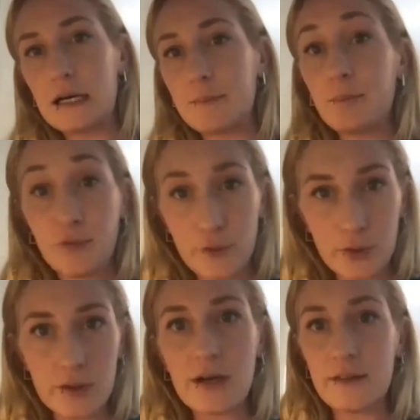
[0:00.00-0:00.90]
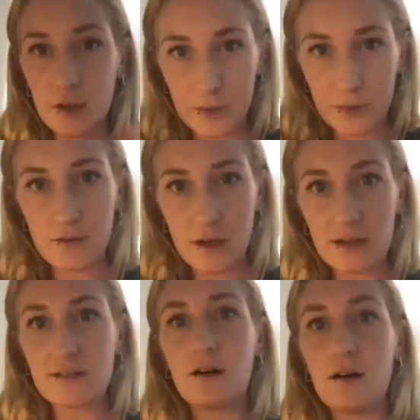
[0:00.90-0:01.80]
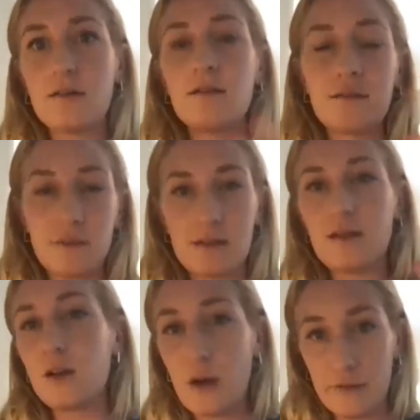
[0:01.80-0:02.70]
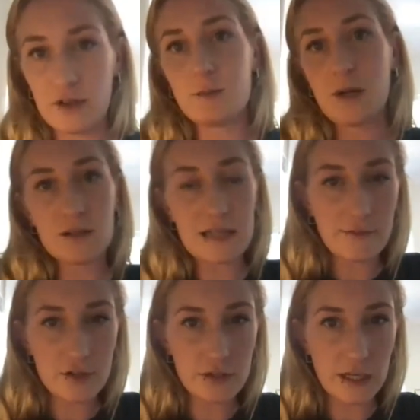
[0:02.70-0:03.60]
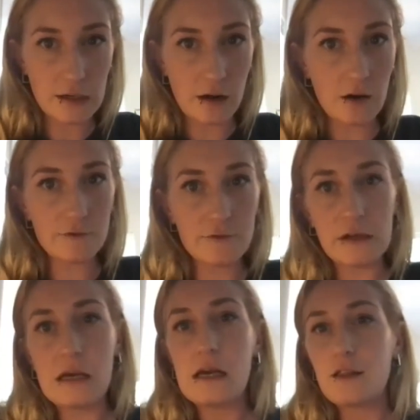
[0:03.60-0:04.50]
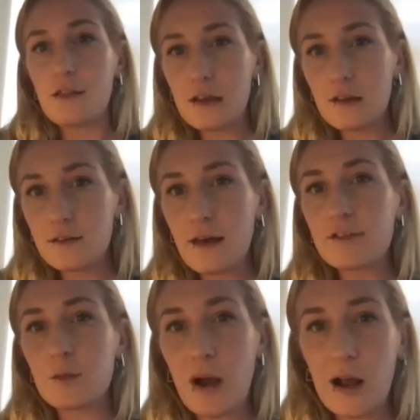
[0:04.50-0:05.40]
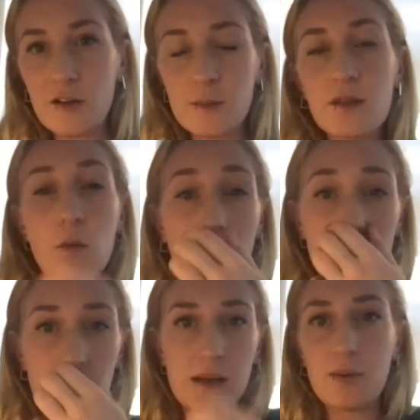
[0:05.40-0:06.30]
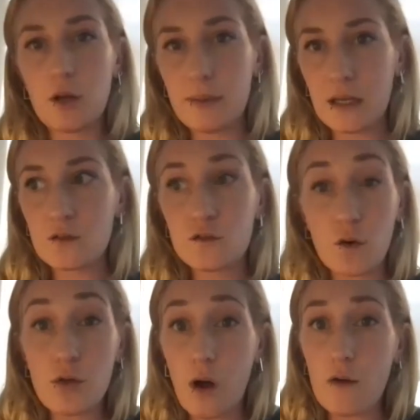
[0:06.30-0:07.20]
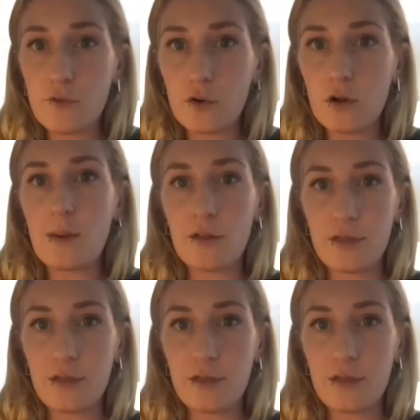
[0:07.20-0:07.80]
before, and then you put the VR headset on, and then you have an experience after you take it off. These have surprised me, the way that people are being so thoughtful about